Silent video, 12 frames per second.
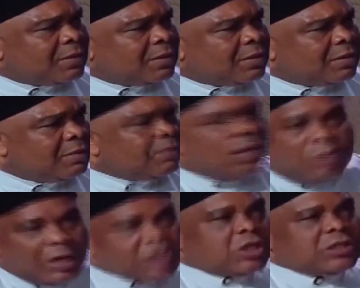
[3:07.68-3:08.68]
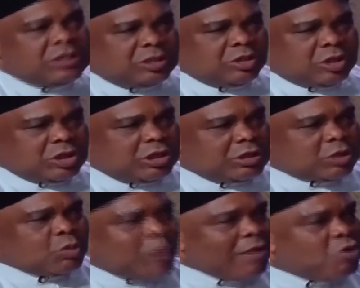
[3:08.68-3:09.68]
the religious institutions
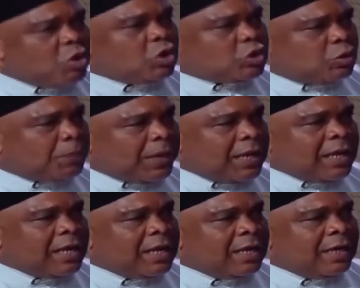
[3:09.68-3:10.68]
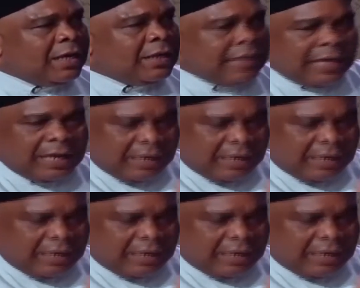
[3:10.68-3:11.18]
were known to be the